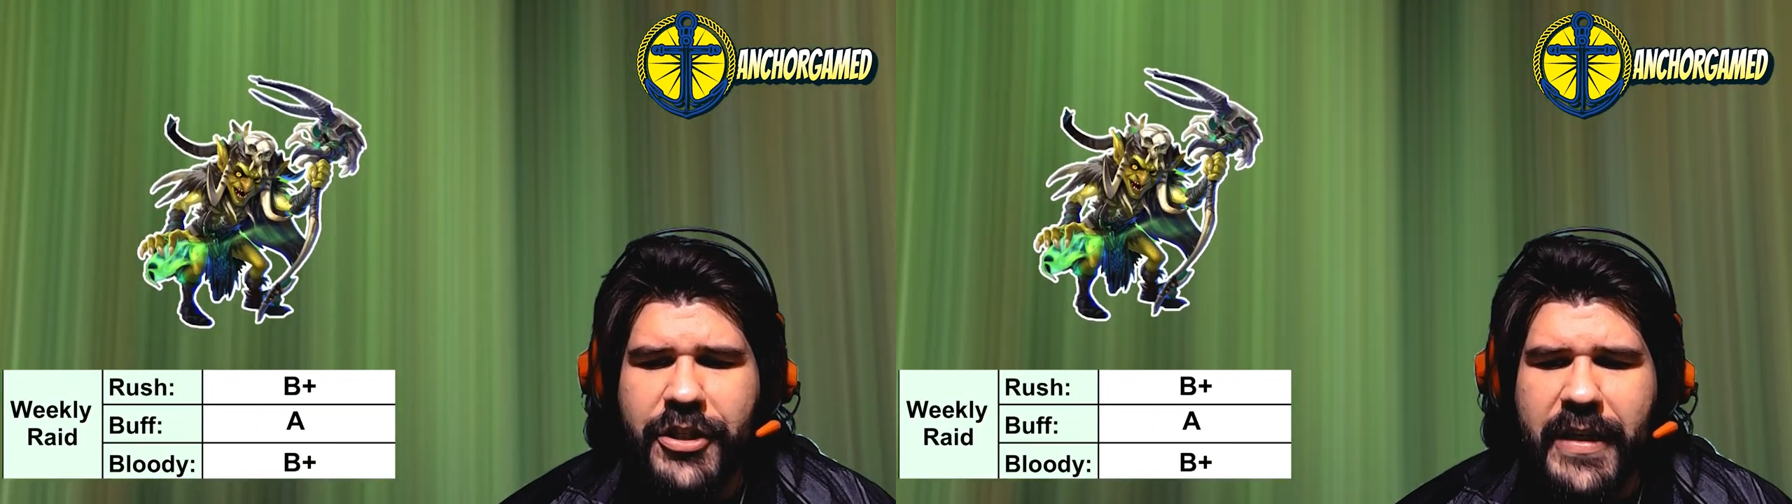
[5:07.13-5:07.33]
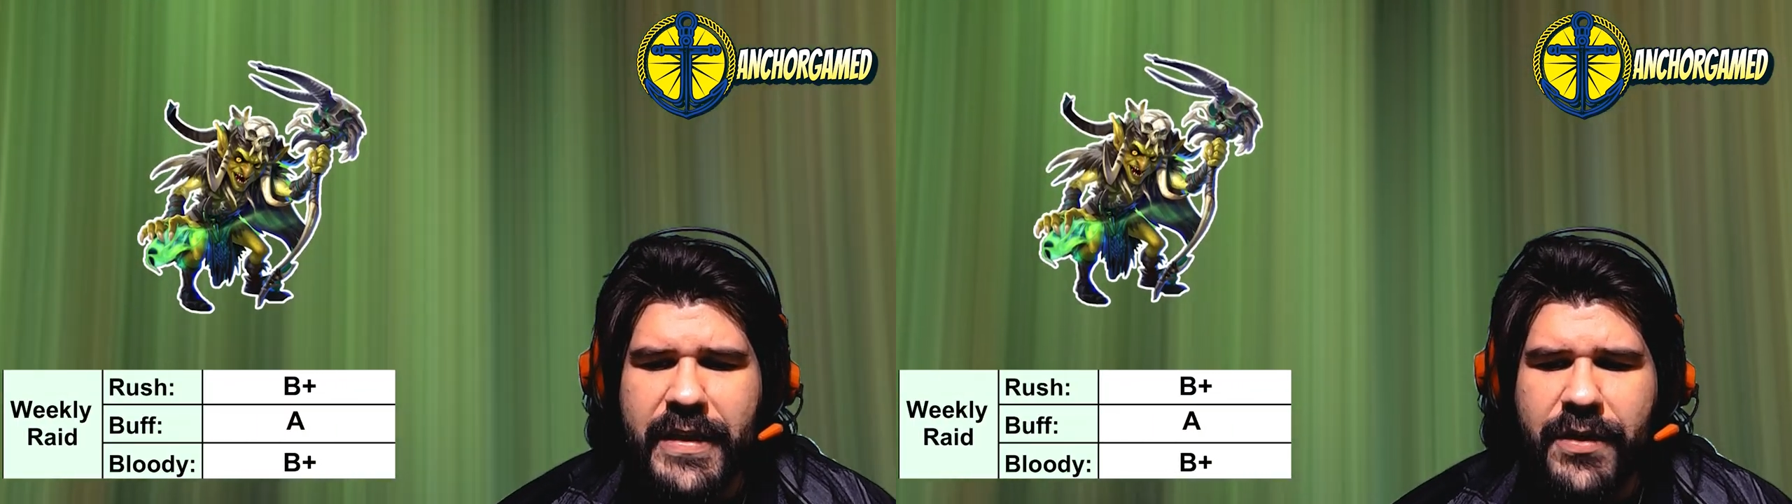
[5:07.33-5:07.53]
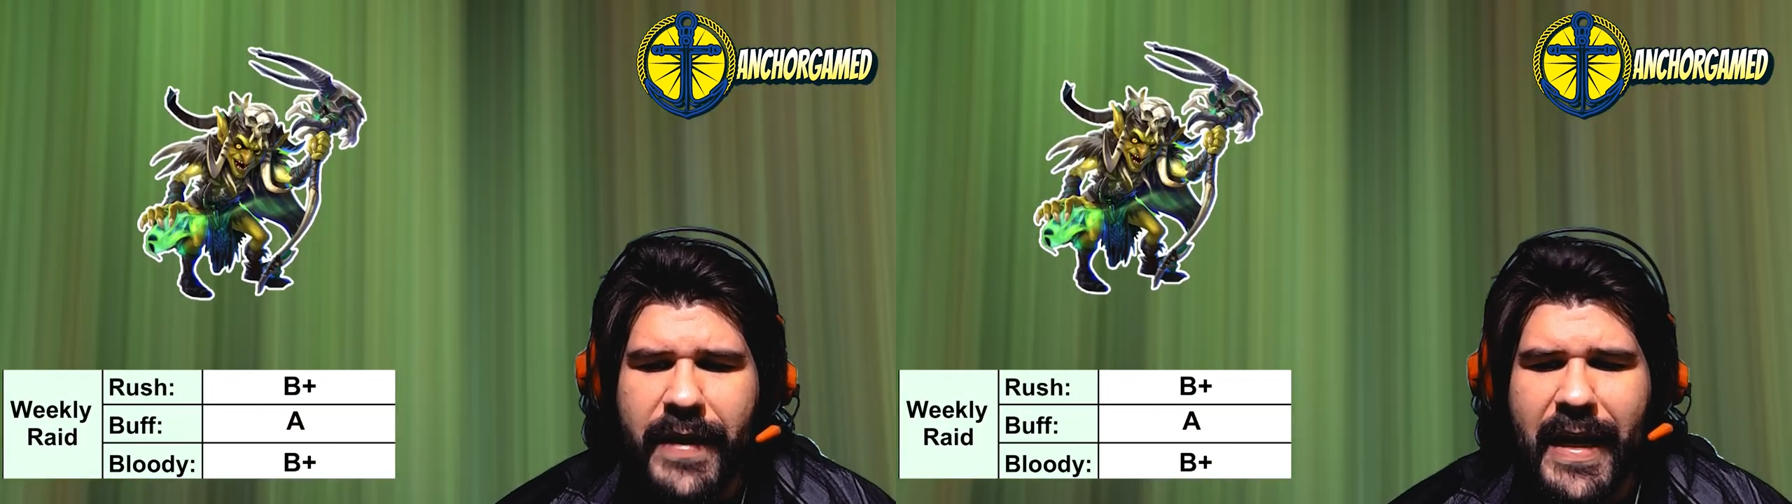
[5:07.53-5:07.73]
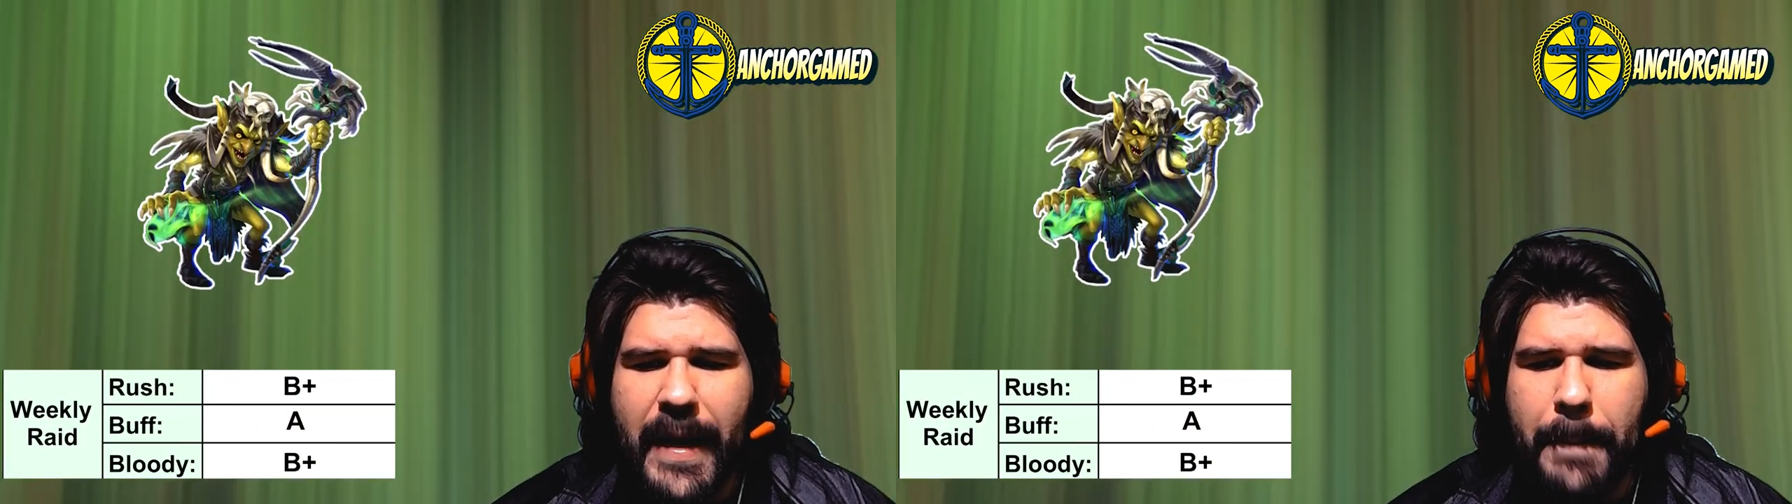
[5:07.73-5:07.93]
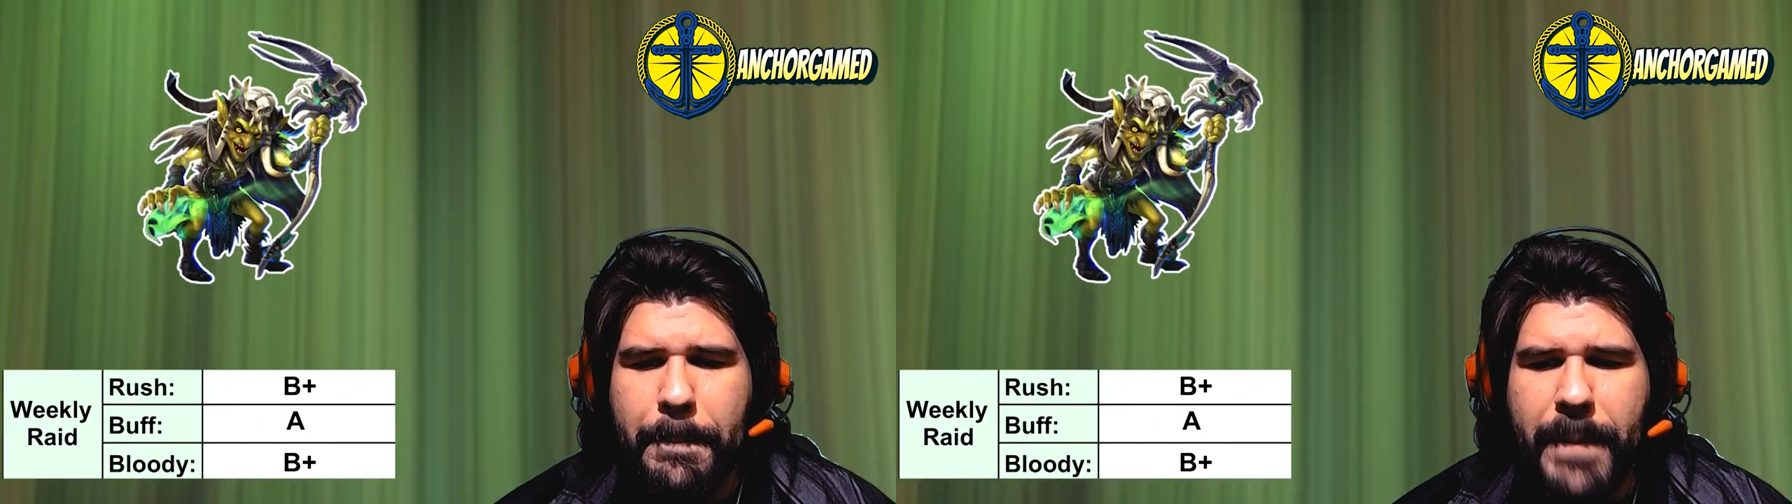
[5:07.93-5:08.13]
she is going to get
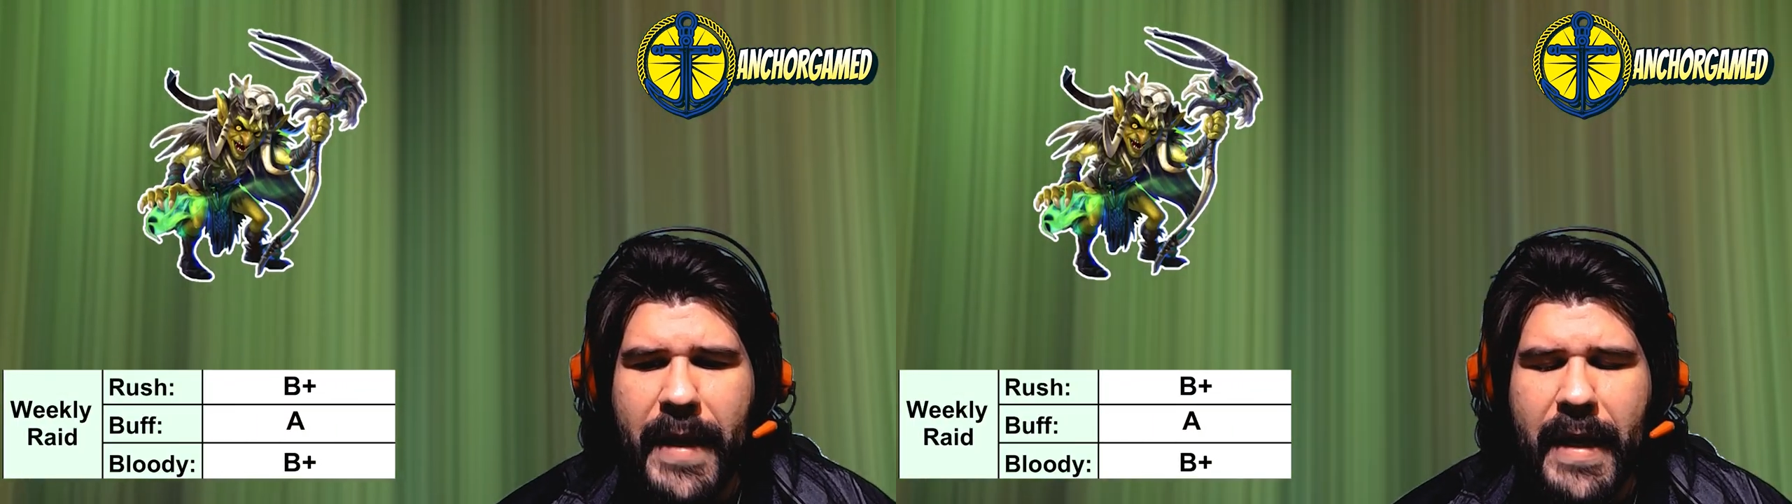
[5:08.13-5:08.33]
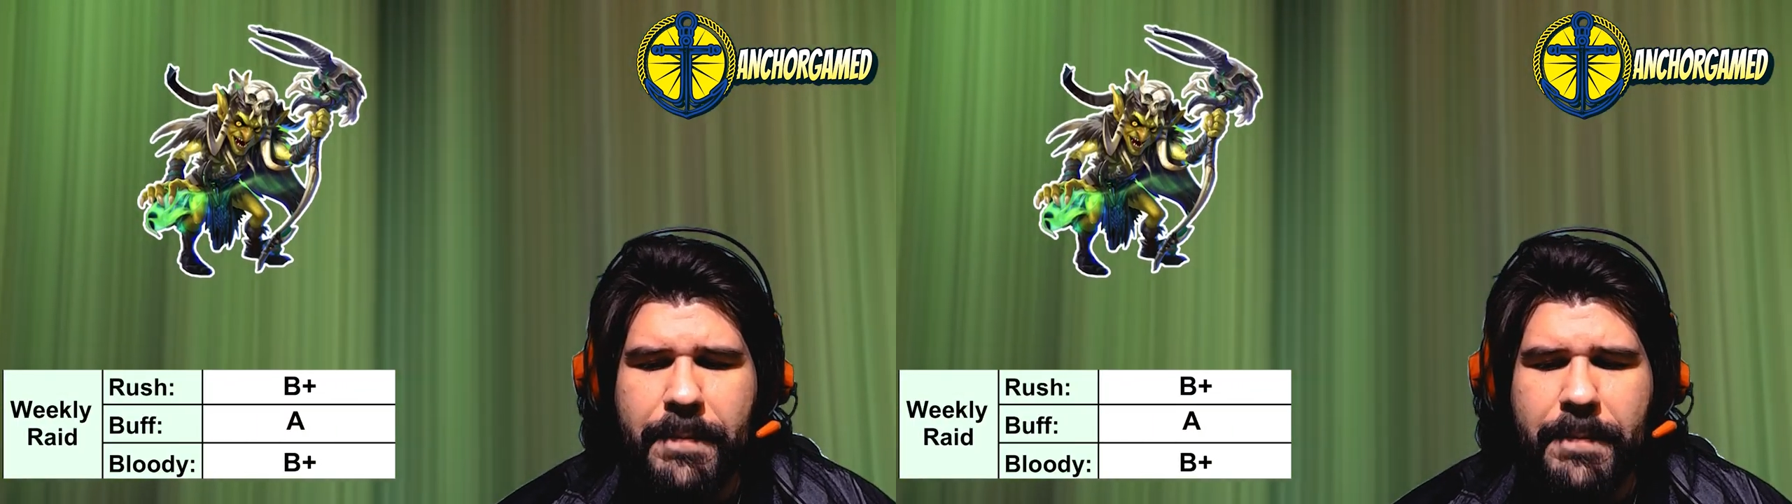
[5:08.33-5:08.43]
a B